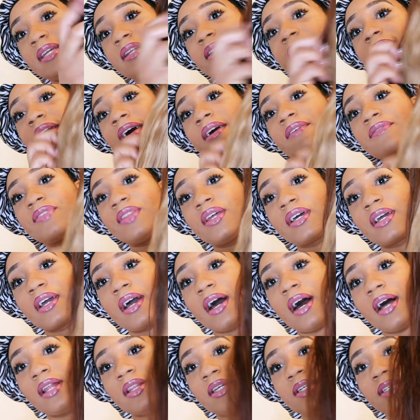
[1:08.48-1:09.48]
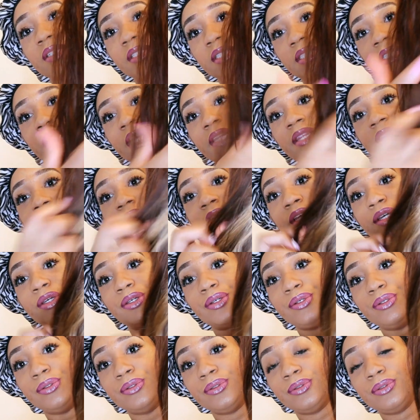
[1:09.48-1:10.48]
love the colors that they
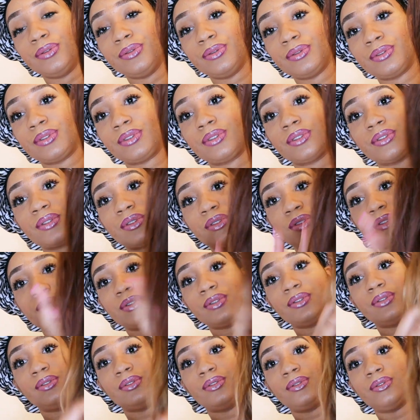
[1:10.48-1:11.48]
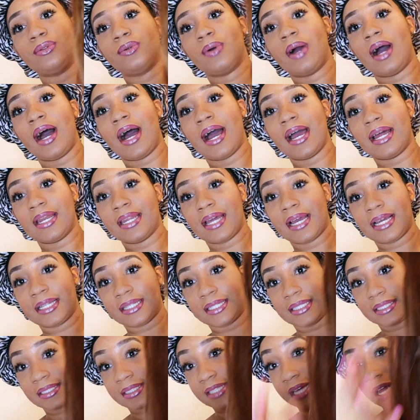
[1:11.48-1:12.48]
used to highlight
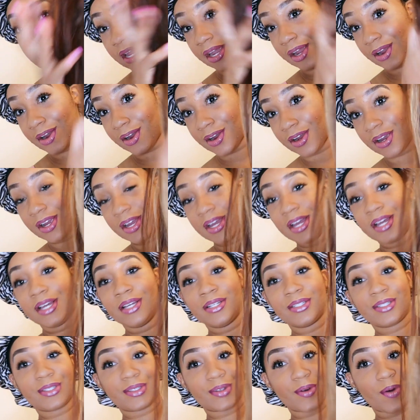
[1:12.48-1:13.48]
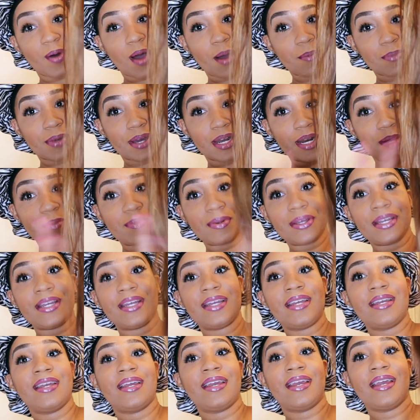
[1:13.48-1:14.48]
this hair. So I'm gonna
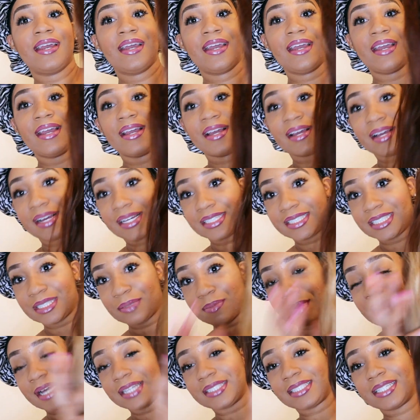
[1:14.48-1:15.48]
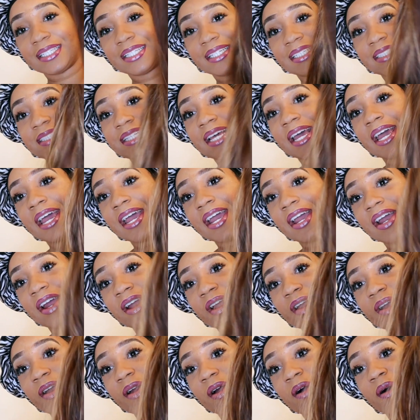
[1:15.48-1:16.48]
be customizing this
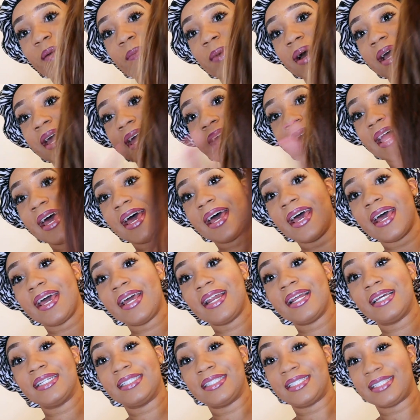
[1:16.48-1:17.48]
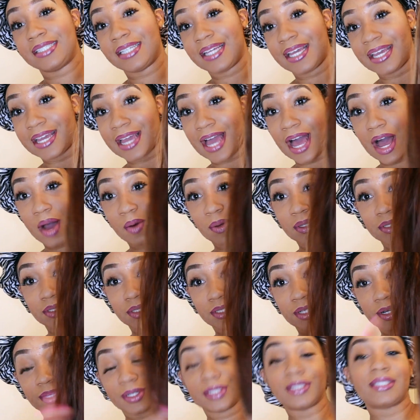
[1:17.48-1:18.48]
hair on my head and seeing how it
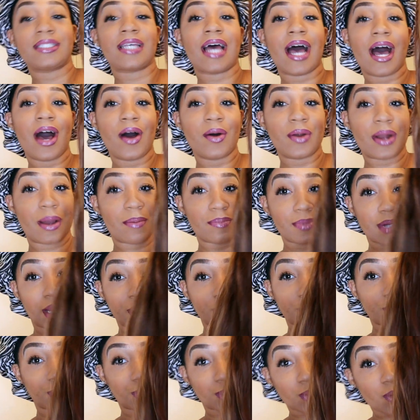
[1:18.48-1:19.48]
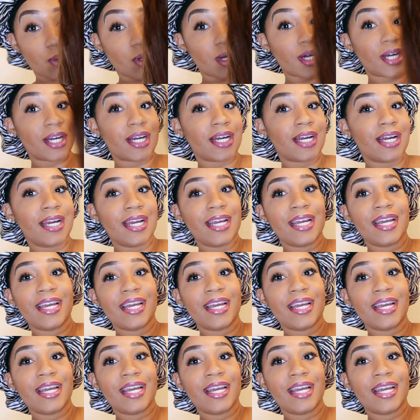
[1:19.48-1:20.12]
turns out. I'm not sure,